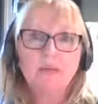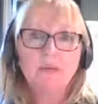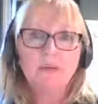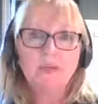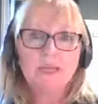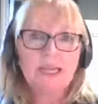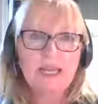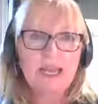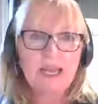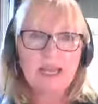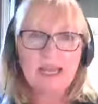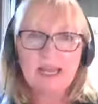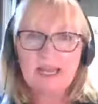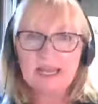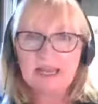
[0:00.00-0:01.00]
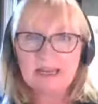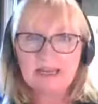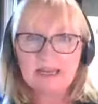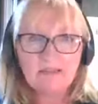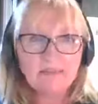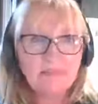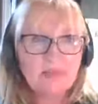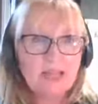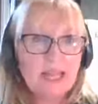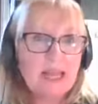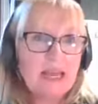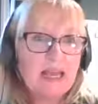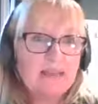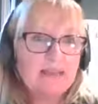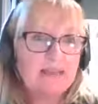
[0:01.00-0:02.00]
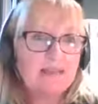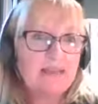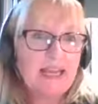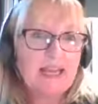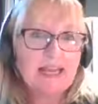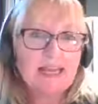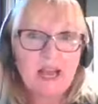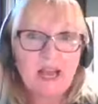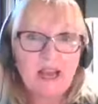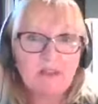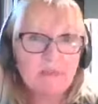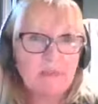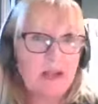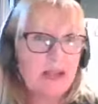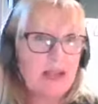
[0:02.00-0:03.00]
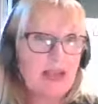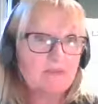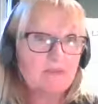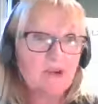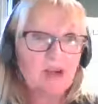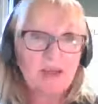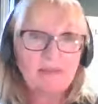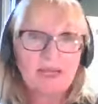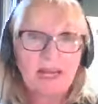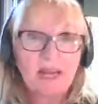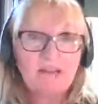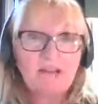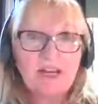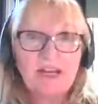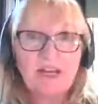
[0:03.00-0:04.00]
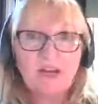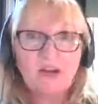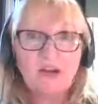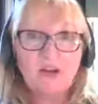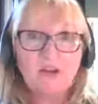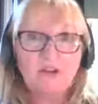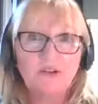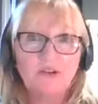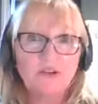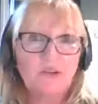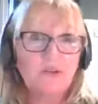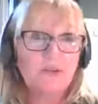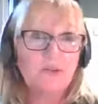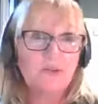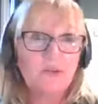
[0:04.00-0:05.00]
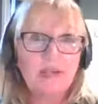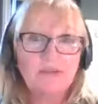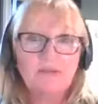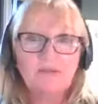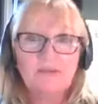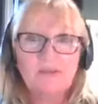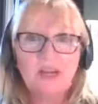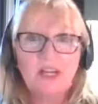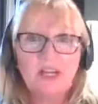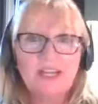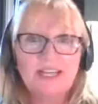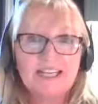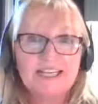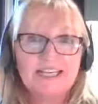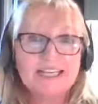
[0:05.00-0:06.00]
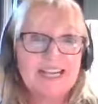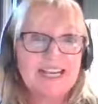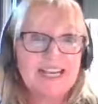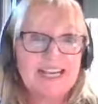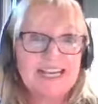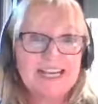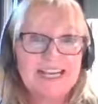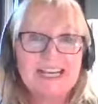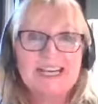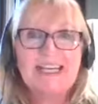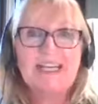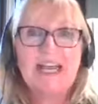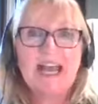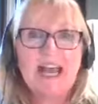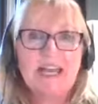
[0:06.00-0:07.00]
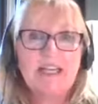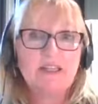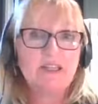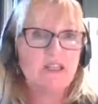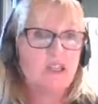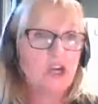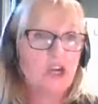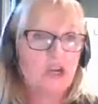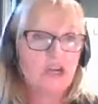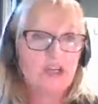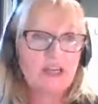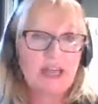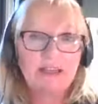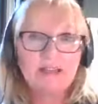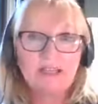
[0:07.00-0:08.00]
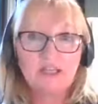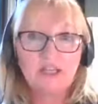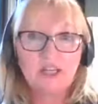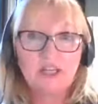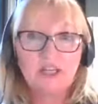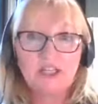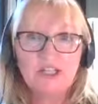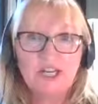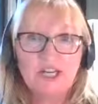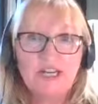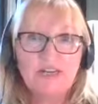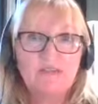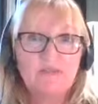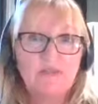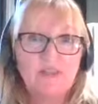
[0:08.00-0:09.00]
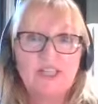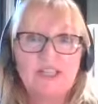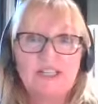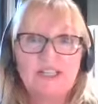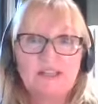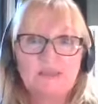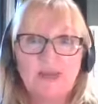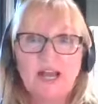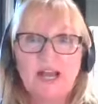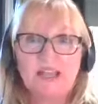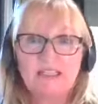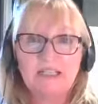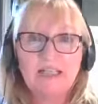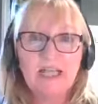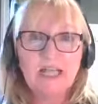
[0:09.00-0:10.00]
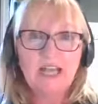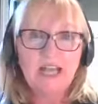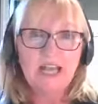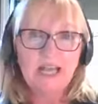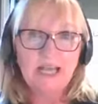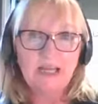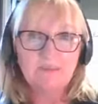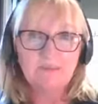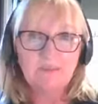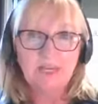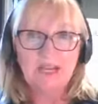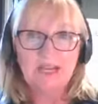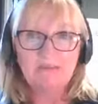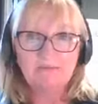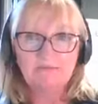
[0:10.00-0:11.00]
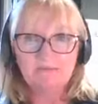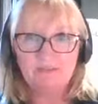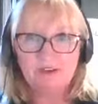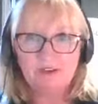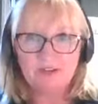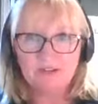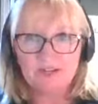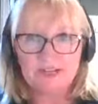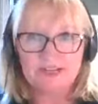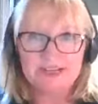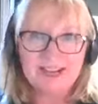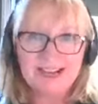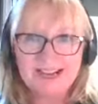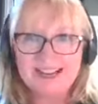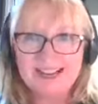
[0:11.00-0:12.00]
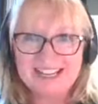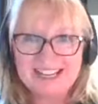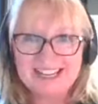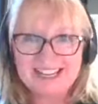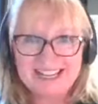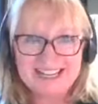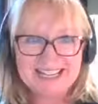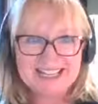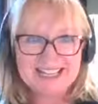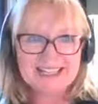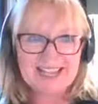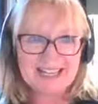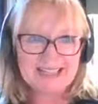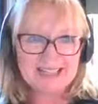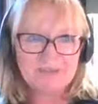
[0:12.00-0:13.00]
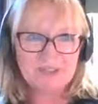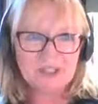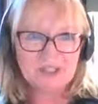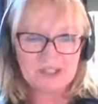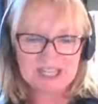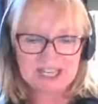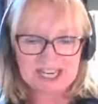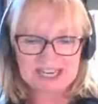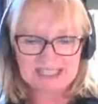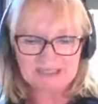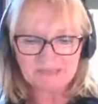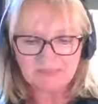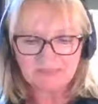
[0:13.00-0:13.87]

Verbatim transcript: Okay. Think I might have Graham and Irene on all the way from Scotland. Hi. And John, I think John and Jean have joined as well um, at Rotary. Hi, guys. Thanks for joining.